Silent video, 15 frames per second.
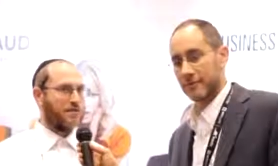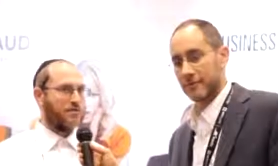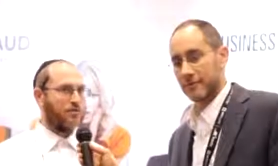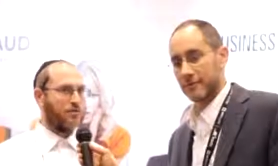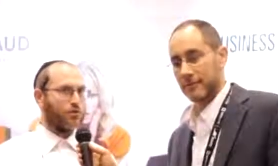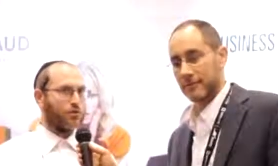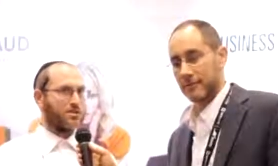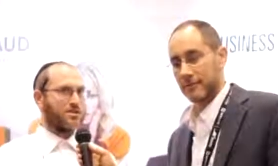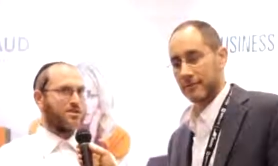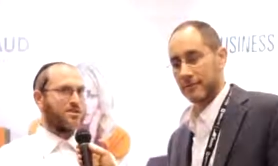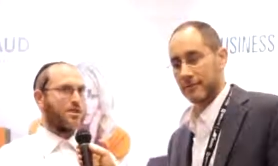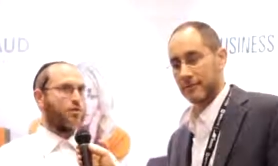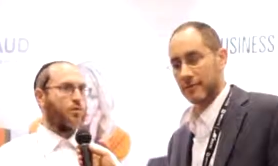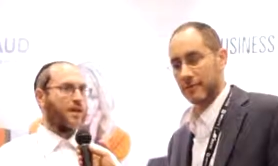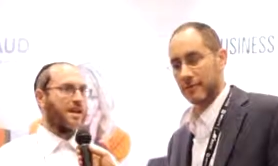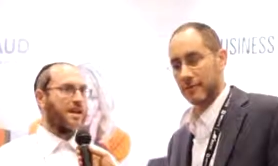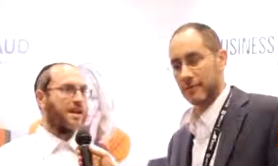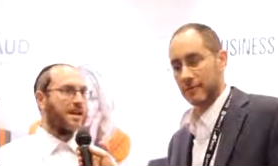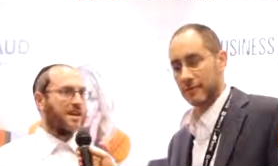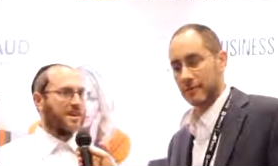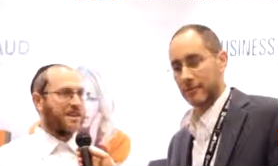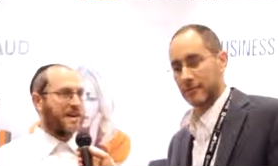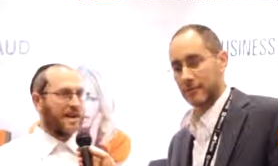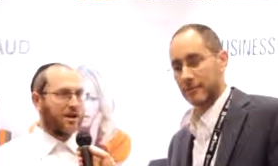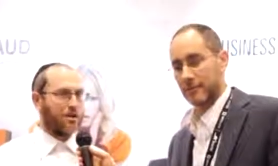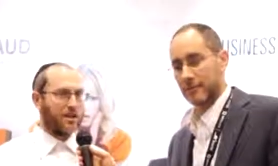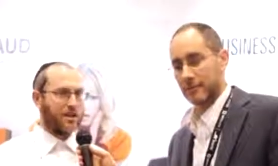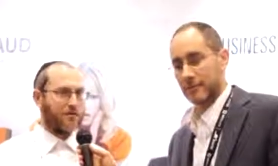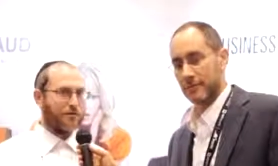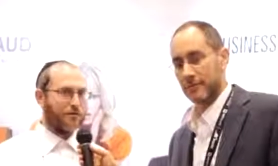Speaker 1: the frosters away, not
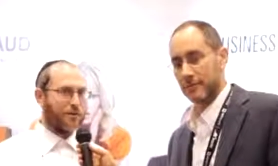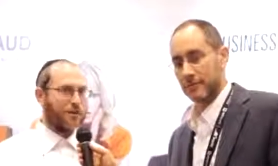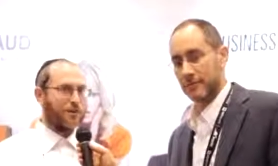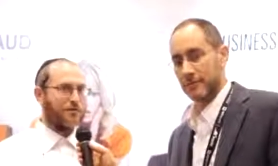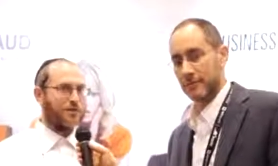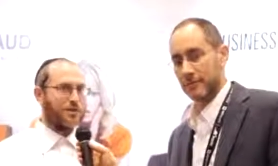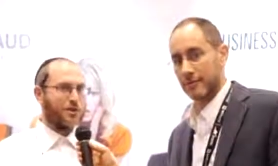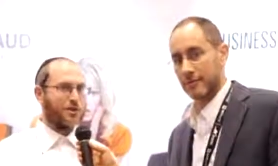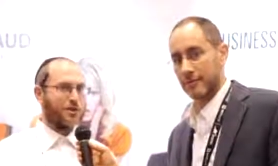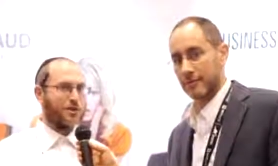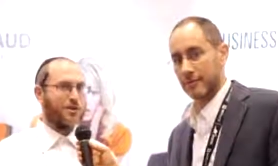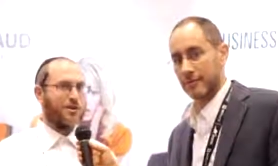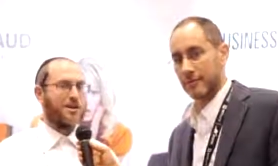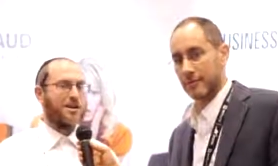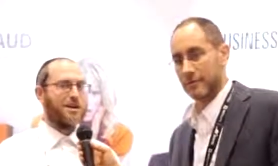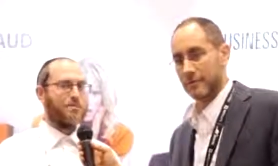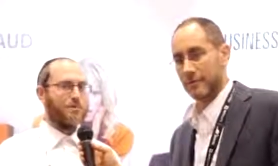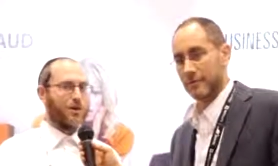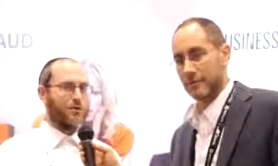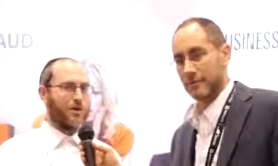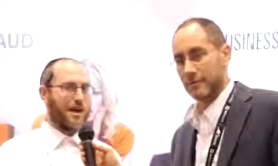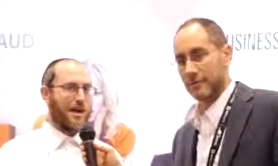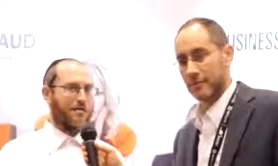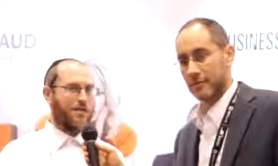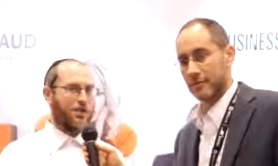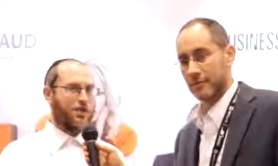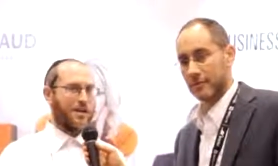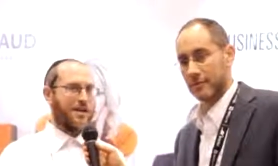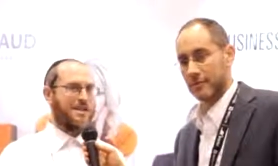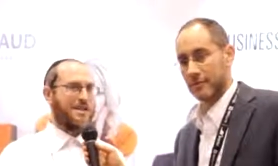only in front of your door, but we have to
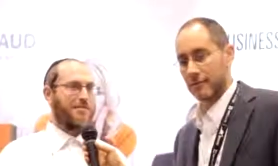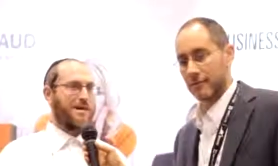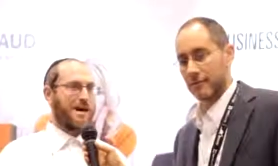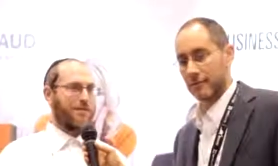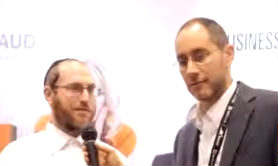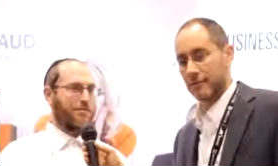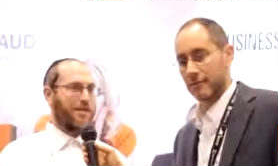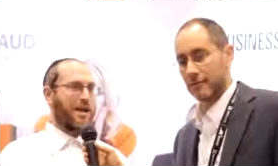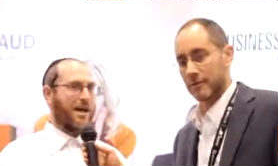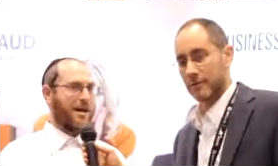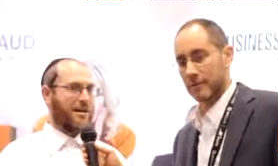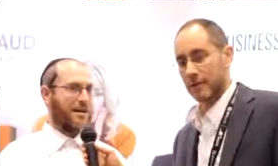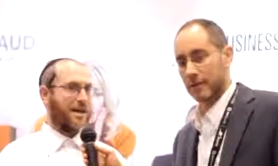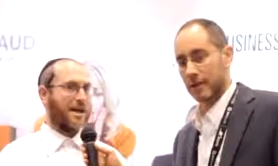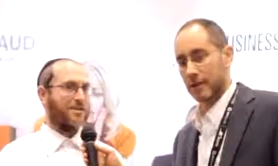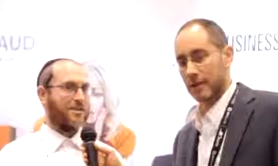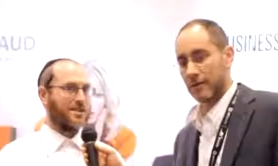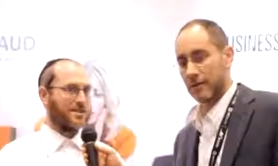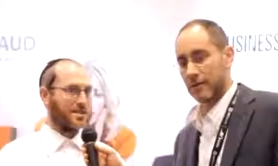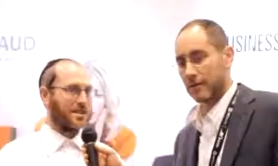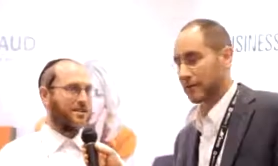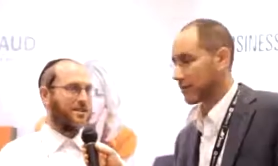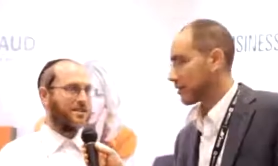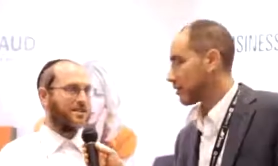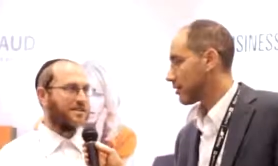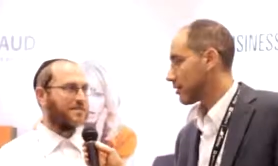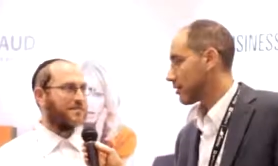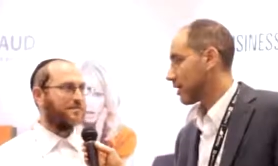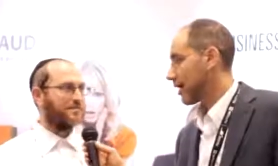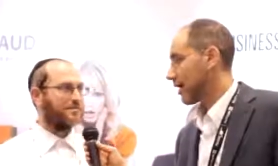chase them out of the block and out of the city.
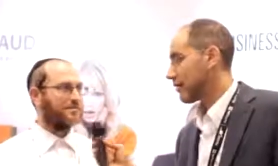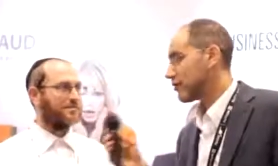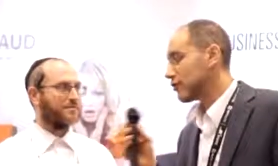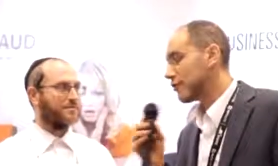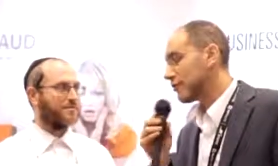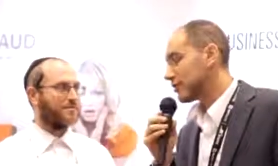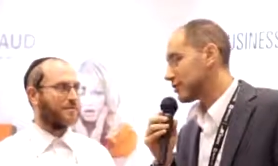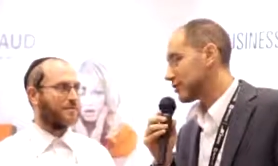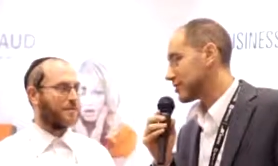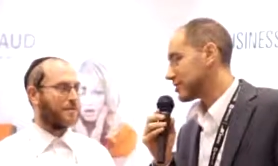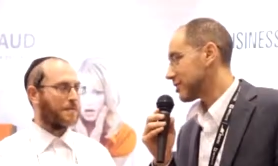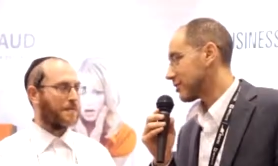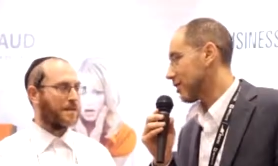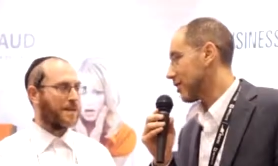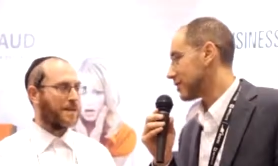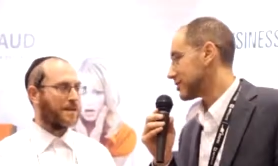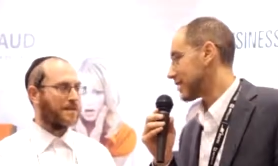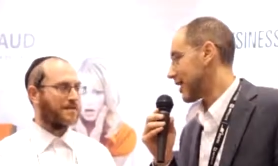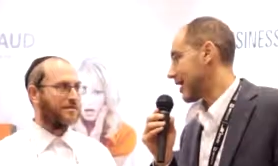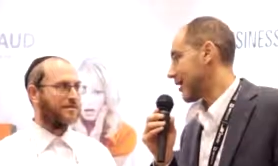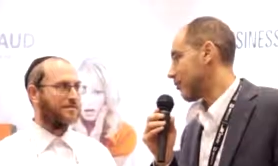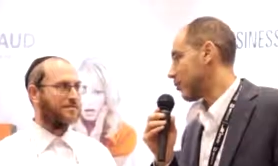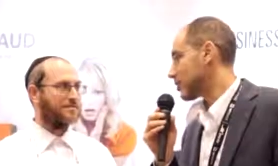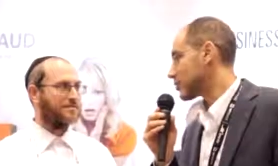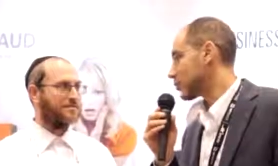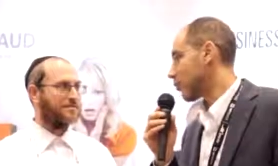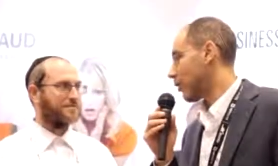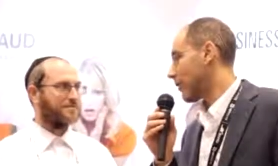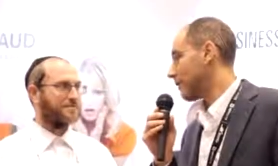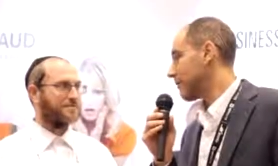
Speaker 2: Yeah, and you've been doing this a long time. What's
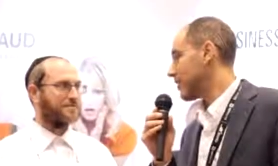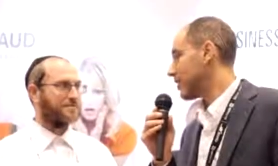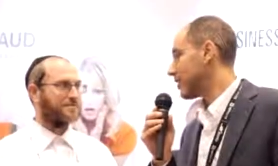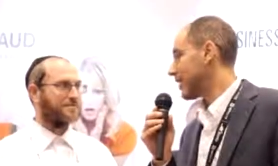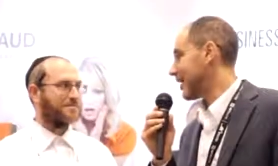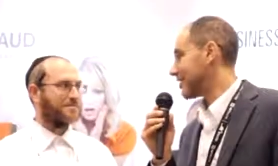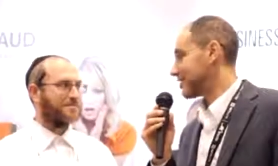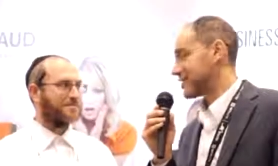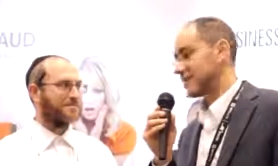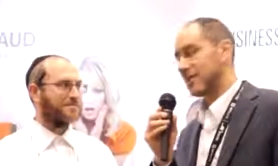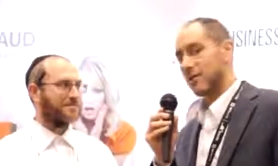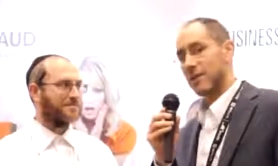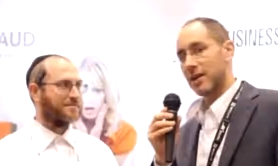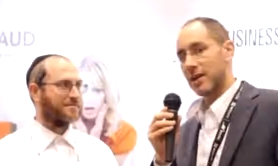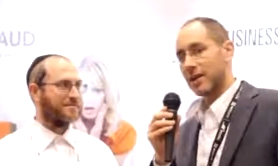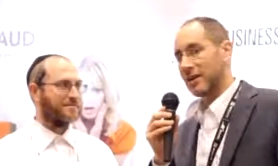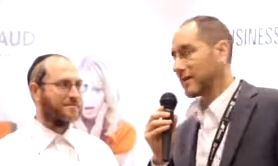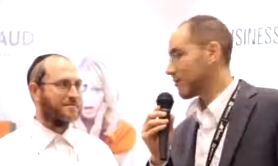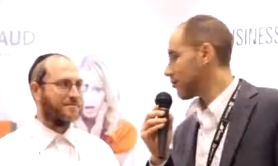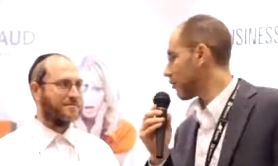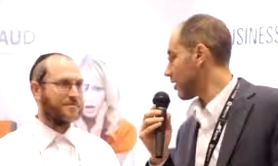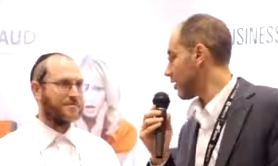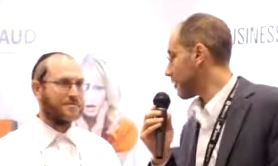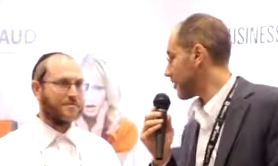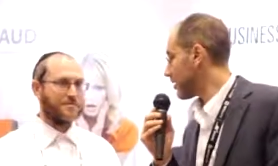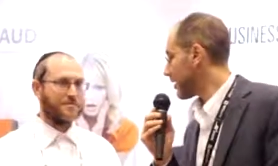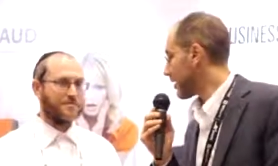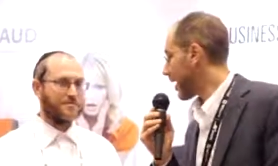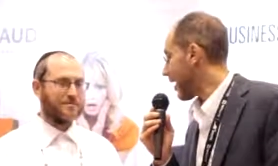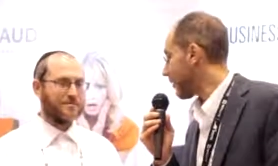one big lesson that we could leave with
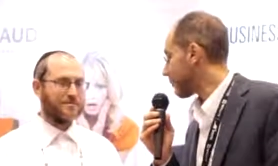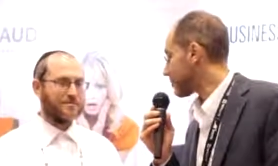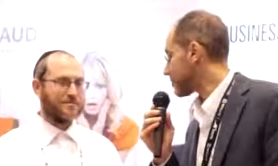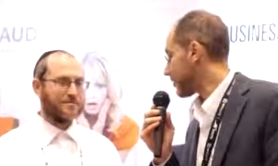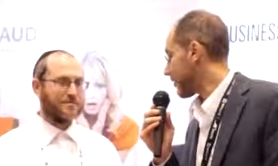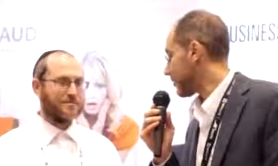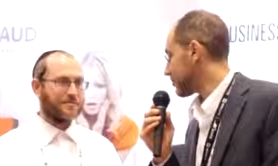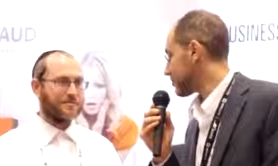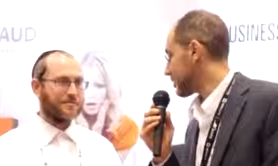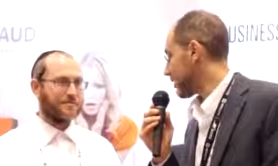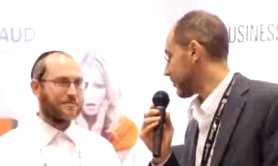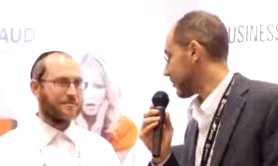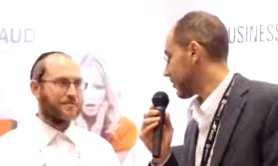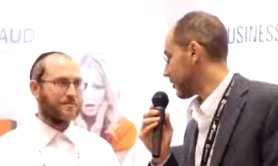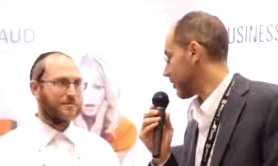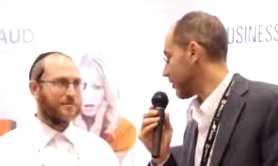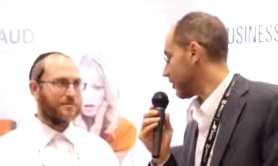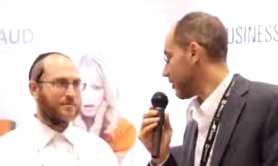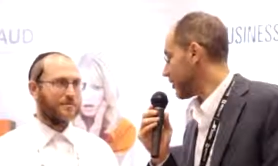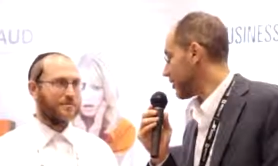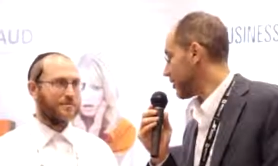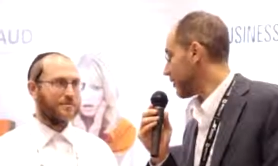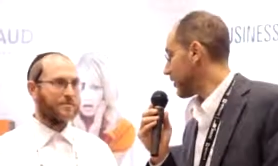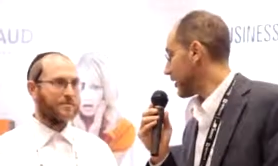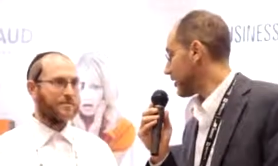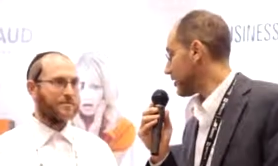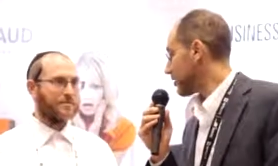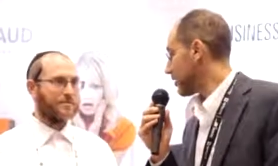e-commerce founders out there that they